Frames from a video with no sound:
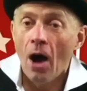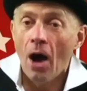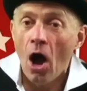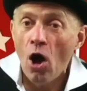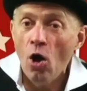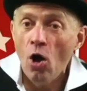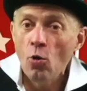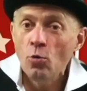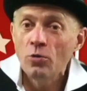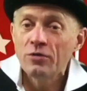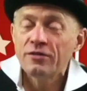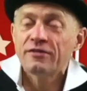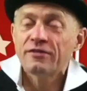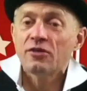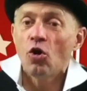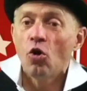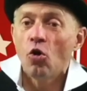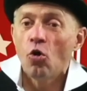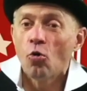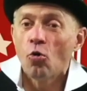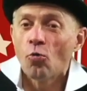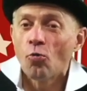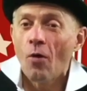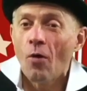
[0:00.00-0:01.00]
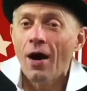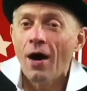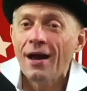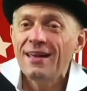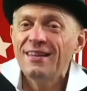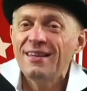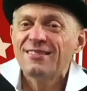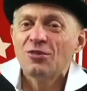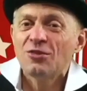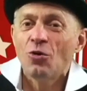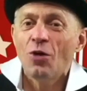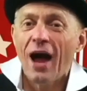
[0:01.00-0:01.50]
Oats or
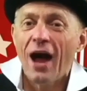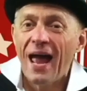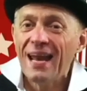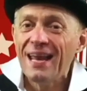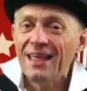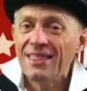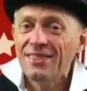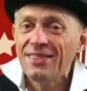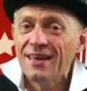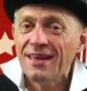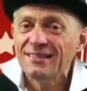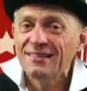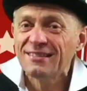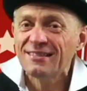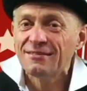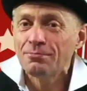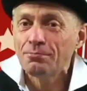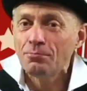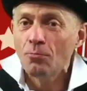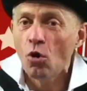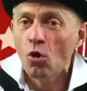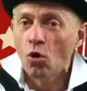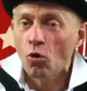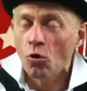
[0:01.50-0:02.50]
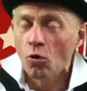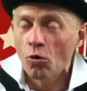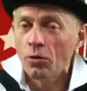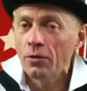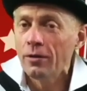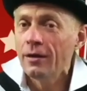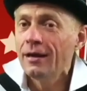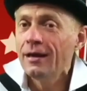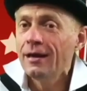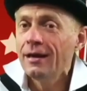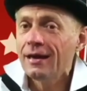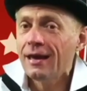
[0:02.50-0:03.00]
rice or anything
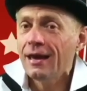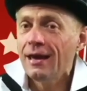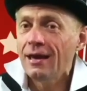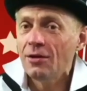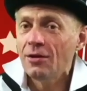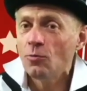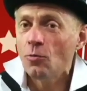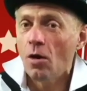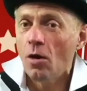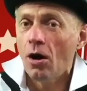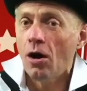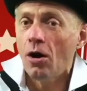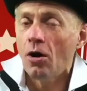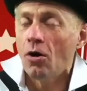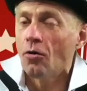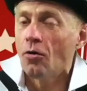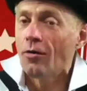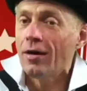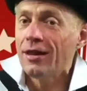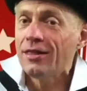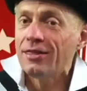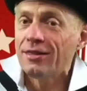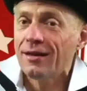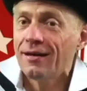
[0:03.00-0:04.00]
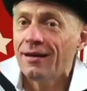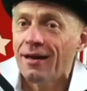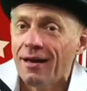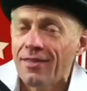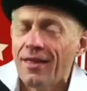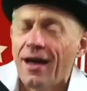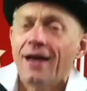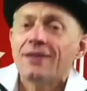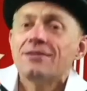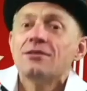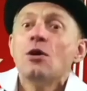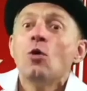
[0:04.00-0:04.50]
small, quinoa or anything like
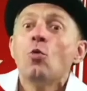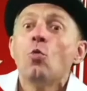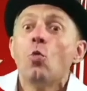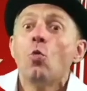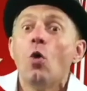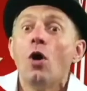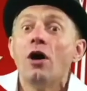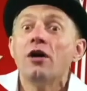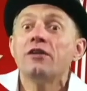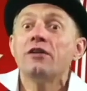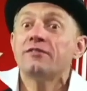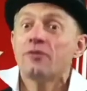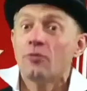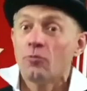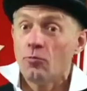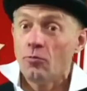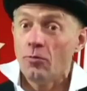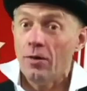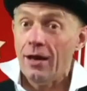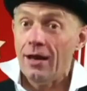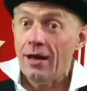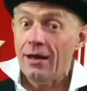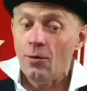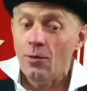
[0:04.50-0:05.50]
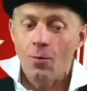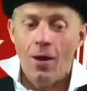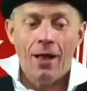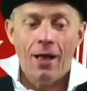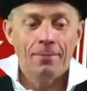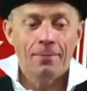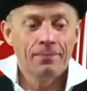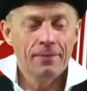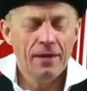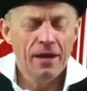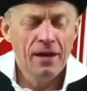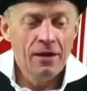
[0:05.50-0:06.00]
that, works really
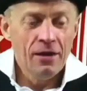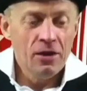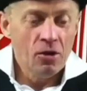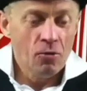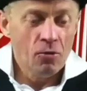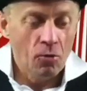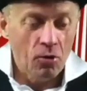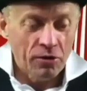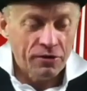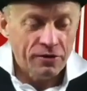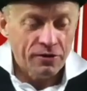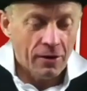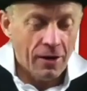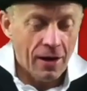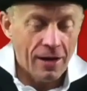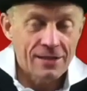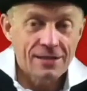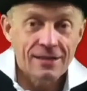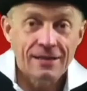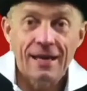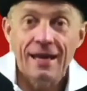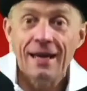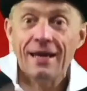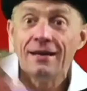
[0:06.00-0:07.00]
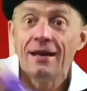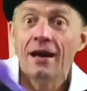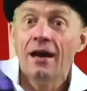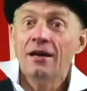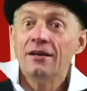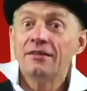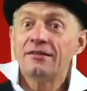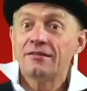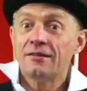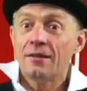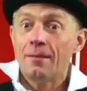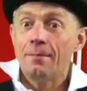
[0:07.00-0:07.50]
well. You're also going to need
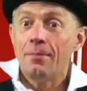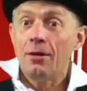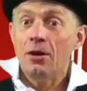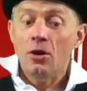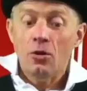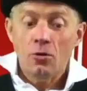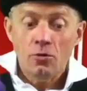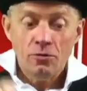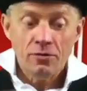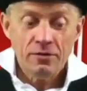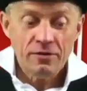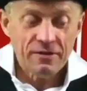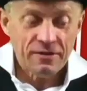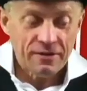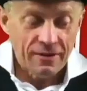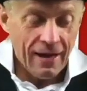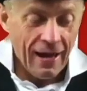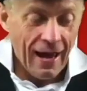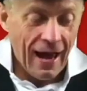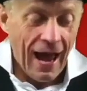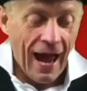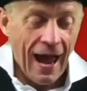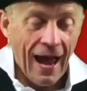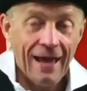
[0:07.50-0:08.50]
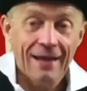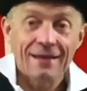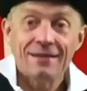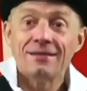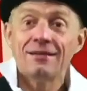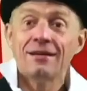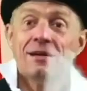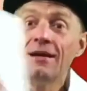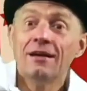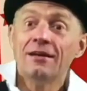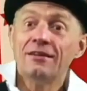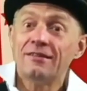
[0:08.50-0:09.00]
some balloons
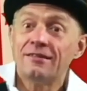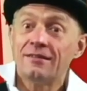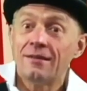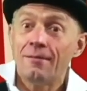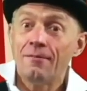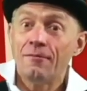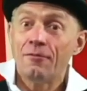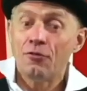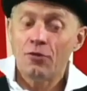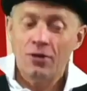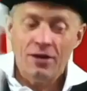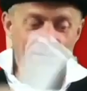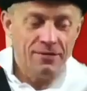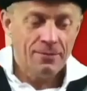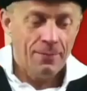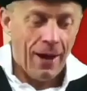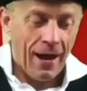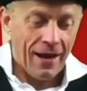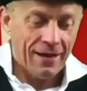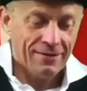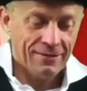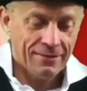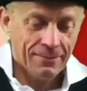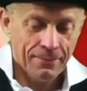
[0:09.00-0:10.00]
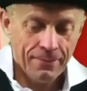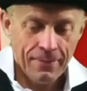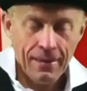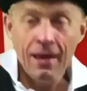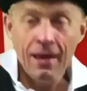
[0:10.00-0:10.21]
and some freezer bags.